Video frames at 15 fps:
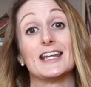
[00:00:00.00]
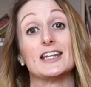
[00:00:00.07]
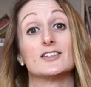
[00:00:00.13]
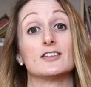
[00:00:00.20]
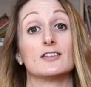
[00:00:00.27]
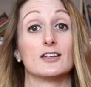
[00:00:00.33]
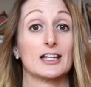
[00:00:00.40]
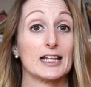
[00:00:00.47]

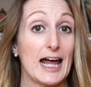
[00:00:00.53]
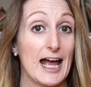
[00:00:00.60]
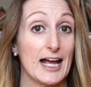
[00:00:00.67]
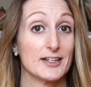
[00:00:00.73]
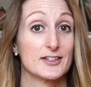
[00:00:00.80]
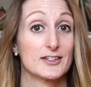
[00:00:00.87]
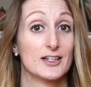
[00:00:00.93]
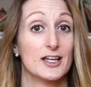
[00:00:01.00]
into the
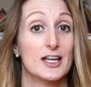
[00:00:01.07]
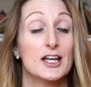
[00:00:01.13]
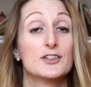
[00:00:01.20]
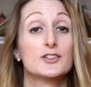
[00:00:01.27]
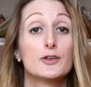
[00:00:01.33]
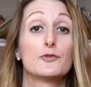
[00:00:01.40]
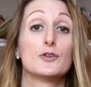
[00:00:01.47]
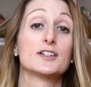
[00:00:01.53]
class.
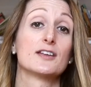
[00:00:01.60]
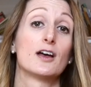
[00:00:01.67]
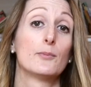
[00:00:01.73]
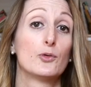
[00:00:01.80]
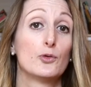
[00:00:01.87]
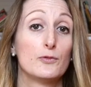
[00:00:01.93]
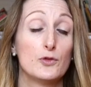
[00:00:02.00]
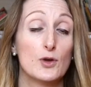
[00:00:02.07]
So for
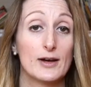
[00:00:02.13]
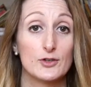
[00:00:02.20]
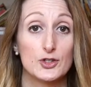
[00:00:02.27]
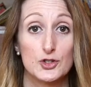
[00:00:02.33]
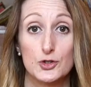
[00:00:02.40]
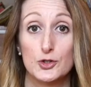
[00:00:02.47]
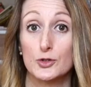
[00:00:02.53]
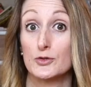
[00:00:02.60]
example, if you have a
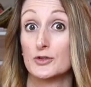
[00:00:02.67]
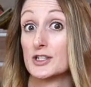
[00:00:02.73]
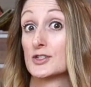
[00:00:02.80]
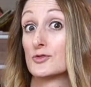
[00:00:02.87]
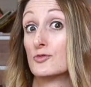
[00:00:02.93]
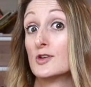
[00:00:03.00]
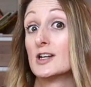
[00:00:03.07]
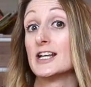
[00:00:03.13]
student
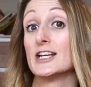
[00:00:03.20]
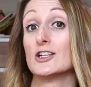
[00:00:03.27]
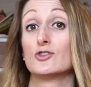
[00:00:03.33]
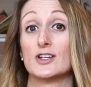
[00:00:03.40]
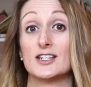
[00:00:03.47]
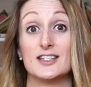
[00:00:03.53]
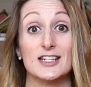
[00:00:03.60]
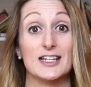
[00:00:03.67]
that's really
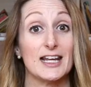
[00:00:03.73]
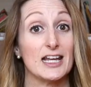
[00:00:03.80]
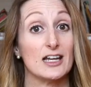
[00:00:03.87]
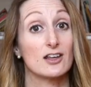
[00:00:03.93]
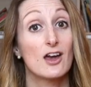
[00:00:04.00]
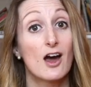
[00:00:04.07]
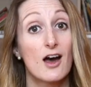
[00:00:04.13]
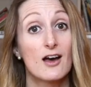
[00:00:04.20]
interested
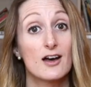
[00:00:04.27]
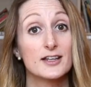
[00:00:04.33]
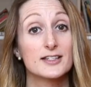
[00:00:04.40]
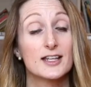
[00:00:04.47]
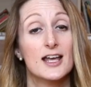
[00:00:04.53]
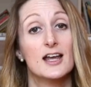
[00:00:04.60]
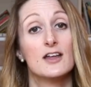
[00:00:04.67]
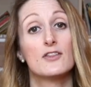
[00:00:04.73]
in cars,
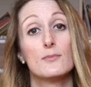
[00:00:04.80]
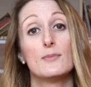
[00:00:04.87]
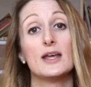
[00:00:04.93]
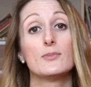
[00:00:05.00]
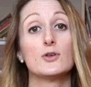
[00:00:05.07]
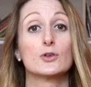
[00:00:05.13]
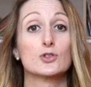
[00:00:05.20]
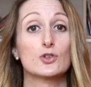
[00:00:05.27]
then
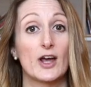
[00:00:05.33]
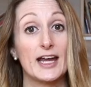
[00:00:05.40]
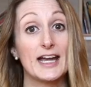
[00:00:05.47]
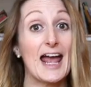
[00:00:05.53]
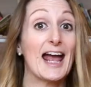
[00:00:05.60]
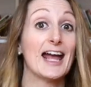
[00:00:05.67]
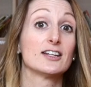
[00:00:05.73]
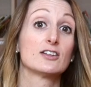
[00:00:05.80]
maybe you'll try
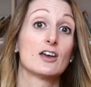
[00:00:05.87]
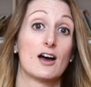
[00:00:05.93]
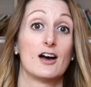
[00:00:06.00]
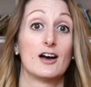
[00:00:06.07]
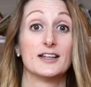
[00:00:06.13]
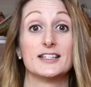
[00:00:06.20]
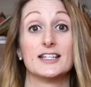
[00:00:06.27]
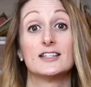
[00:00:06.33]
and add
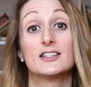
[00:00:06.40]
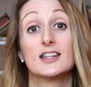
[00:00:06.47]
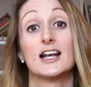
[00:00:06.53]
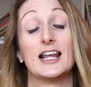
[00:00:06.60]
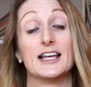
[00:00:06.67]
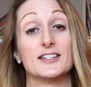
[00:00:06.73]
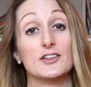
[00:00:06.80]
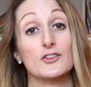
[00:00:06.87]
cars into the
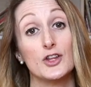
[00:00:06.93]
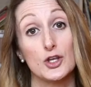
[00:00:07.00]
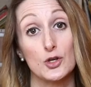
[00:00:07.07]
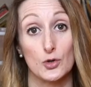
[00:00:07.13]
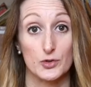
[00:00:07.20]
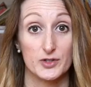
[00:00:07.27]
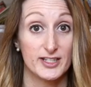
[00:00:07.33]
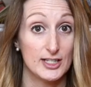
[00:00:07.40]
lesson that
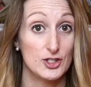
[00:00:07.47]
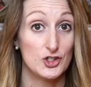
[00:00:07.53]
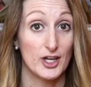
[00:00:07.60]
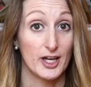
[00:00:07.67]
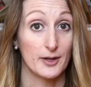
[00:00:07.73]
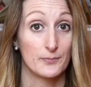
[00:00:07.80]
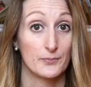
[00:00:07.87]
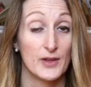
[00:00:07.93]
you're
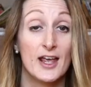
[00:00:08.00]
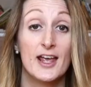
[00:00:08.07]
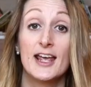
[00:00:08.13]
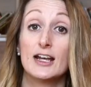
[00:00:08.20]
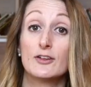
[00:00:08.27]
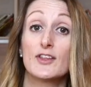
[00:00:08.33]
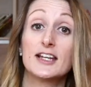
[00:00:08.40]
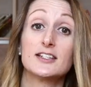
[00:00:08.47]
teaching.
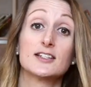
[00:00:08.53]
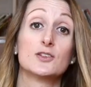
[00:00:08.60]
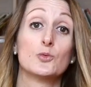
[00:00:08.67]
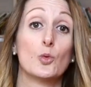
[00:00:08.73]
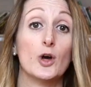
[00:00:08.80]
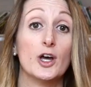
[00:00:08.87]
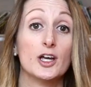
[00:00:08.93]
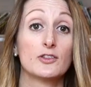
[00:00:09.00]
If that doesn't
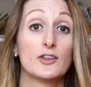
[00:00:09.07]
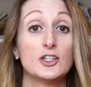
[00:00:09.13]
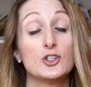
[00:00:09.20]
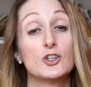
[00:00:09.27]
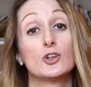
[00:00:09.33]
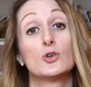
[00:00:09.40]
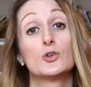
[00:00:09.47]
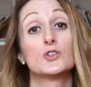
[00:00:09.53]
work, then
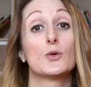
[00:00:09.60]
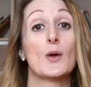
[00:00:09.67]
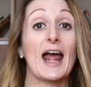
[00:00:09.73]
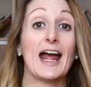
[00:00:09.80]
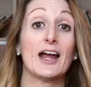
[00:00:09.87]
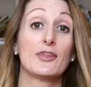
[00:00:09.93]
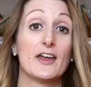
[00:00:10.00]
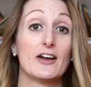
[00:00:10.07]
you can also
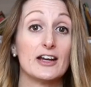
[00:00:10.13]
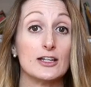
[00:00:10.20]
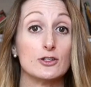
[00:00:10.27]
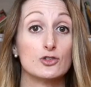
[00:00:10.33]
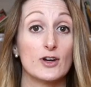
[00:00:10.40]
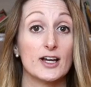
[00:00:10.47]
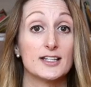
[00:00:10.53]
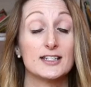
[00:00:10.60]
add their
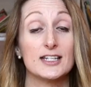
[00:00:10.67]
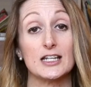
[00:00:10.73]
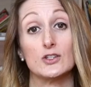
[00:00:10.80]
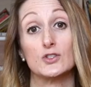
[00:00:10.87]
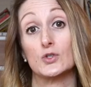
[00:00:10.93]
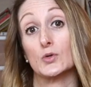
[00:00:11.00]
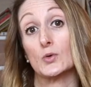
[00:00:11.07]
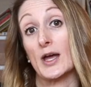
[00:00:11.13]
interest
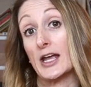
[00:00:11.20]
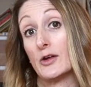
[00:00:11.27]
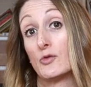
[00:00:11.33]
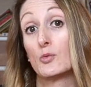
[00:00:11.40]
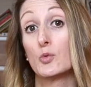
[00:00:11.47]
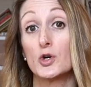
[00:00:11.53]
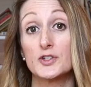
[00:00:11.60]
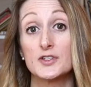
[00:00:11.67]
into a
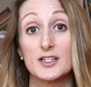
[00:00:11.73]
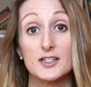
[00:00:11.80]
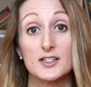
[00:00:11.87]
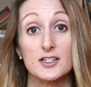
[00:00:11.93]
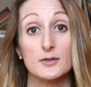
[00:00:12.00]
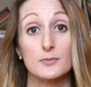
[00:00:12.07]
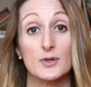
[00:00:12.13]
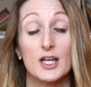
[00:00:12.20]
reward
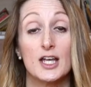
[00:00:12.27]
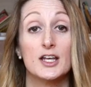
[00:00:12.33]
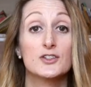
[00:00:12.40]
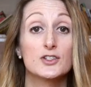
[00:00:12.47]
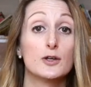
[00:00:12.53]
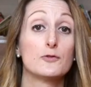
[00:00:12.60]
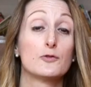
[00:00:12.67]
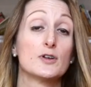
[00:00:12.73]
system.
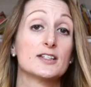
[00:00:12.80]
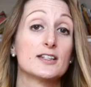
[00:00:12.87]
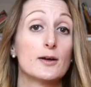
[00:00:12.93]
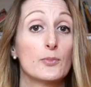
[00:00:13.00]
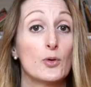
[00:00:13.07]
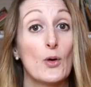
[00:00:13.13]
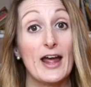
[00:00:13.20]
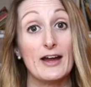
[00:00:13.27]
So for
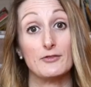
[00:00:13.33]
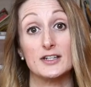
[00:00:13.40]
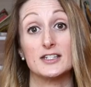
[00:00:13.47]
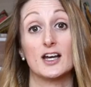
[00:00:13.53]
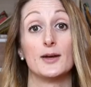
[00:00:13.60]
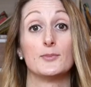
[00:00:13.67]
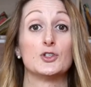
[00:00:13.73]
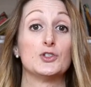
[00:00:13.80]
example, every
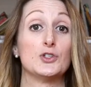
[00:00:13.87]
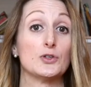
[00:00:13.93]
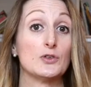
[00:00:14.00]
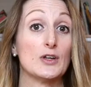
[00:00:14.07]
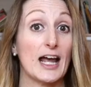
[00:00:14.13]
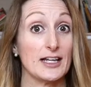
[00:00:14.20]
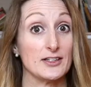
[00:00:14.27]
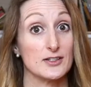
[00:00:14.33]
time a
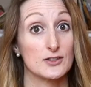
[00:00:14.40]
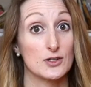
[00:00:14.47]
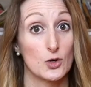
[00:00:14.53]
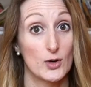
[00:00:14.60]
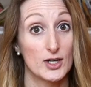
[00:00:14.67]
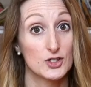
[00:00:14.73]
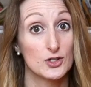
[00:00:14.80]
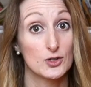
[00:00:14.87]
student answers a
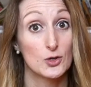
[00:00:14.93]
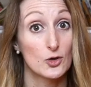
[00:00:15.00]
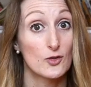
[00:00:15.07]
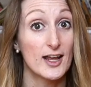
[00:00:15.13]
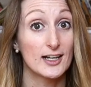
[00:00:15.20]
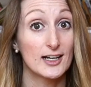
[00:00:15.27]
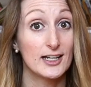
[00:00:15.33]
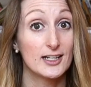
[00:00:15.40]
question
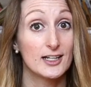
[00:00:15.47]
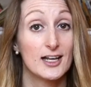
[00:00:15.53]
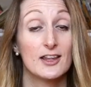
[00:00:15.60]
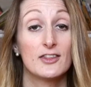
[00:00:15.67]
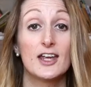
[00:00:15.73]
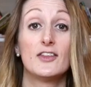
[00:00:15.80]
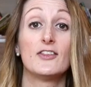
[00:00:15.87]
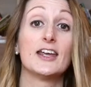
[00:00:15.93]
correctly,
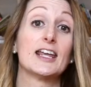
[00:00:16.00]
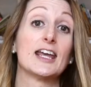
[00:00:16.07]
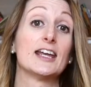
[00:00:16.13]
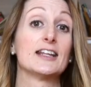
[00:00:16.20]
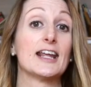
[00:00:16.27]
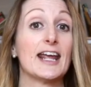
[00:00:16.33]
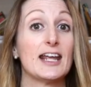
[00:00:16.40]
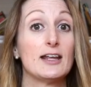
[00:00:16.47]
then they
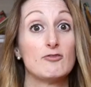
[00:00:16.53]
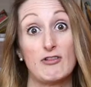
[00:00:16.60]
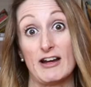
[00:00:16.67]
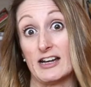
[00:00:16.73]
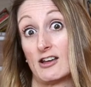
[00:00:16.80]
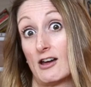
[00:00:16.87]
get a red